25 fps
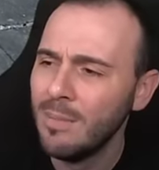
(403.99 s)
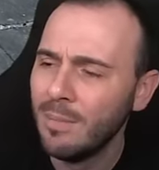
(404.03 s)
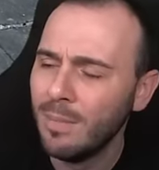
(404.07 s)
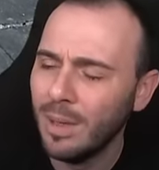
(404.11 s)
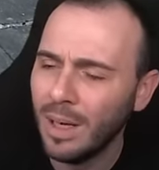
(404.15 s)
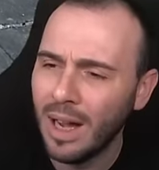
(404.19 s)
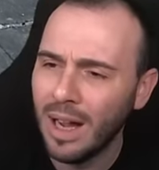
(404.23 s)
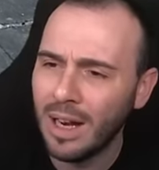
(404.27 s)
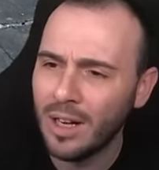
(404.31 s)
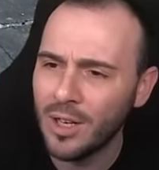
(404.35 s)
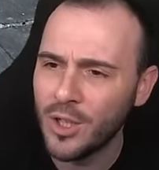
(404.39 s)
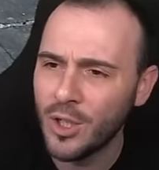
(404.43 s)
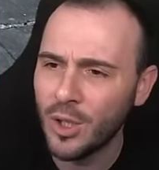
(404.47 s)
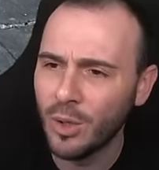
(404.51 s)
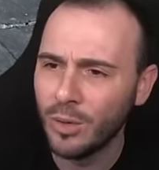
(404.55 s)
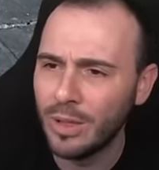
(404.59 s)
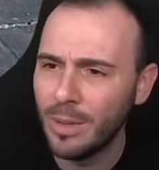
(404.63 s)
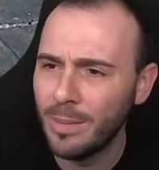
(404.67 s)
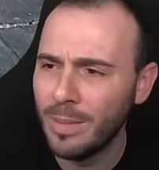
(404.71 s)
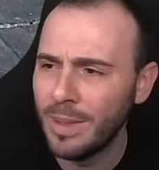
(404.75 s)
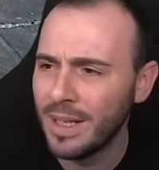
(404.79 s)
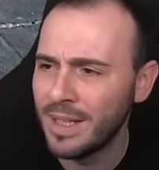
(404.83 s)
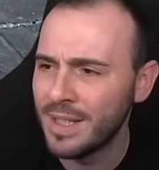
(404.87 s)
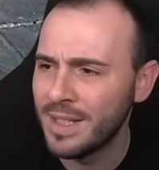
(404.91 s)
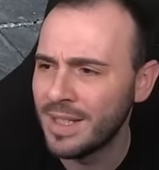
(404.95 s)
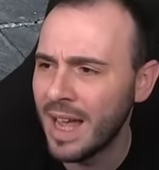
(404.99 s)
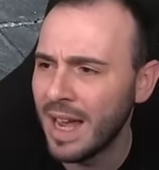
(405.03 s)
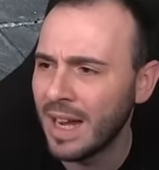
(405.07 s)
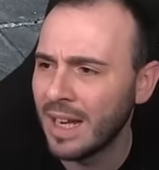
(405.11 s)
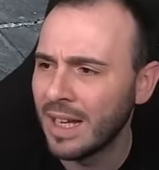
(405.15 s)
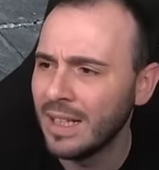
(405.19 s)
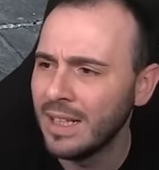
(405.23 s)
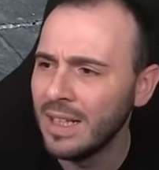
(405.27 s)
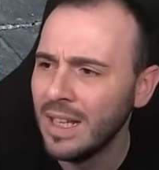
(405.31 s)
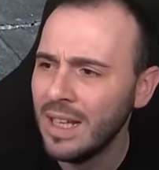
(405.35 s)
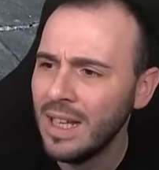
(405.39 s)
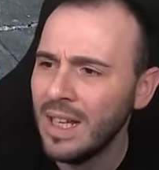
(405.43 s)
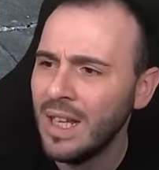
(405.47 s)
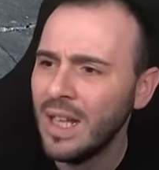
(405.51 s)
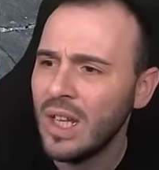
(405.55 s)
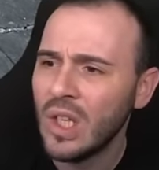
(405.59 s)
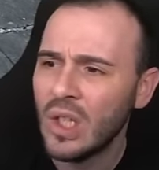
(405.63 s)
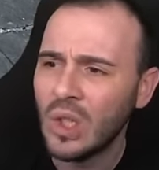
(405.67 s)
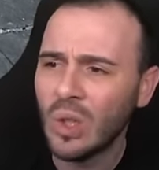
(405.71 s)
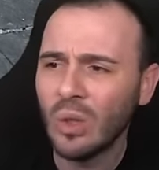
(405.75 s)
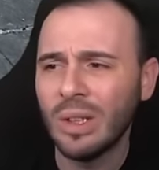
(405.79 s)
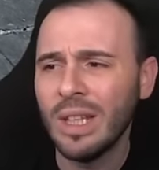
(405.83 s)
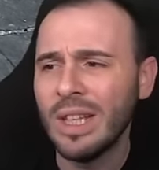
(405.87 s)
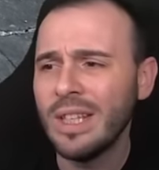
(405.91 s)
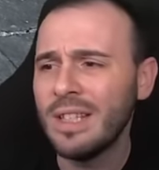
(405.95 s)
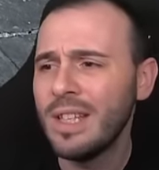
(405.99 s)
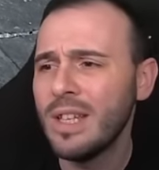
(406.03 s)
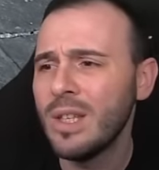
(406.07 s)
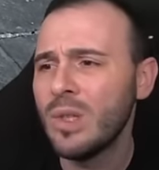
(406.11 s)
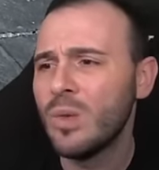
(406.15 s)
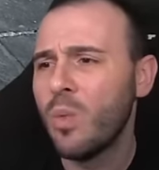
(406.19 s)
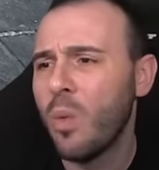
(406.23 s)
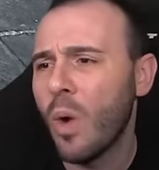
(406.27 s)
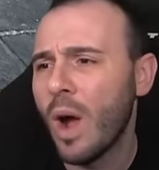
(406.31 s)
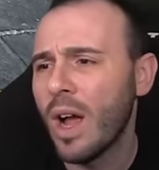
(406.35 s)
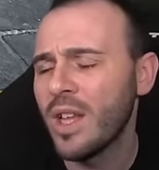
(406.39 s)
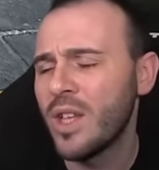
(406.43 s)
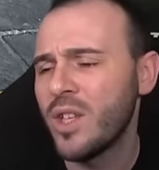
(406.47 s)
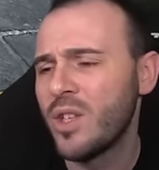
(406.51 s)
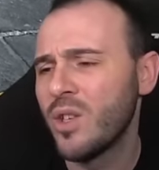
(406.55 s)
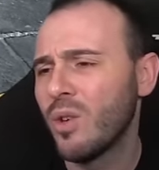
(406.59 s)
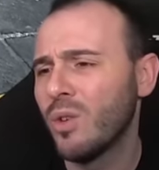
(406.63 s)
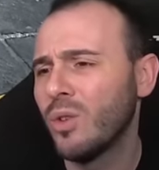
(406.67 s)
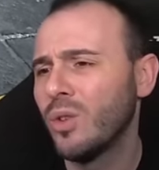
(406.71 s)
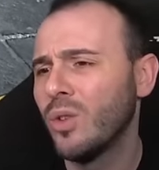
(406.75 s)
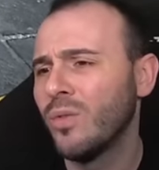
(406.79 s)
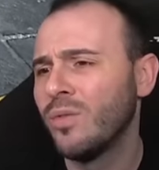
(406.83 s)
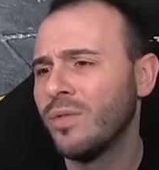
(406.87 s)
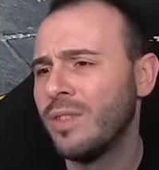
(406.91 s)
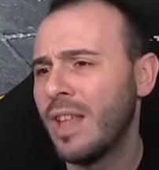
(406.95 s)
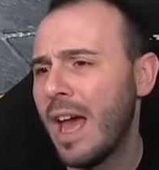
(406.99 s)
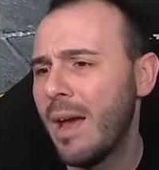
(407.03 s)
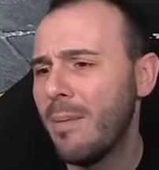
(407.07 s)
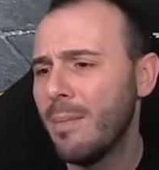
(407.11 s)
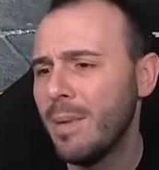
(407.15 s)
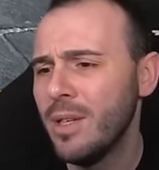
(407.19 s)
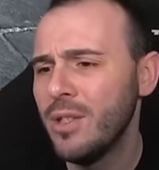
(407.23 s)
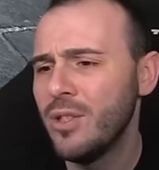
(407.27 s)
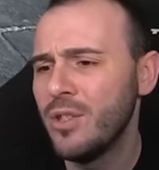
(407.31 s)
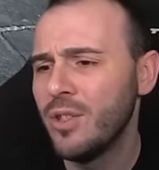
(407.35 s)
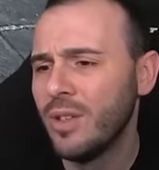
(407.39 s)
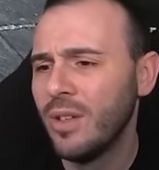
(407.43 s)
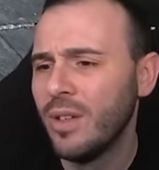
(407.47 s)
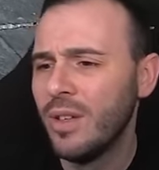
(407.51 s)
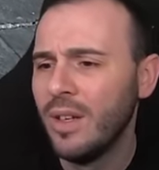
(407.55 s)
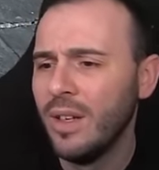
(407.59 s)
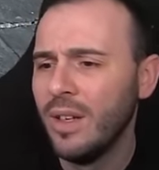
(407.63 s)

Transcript: But I'll show them in a second. So this is what sort of damage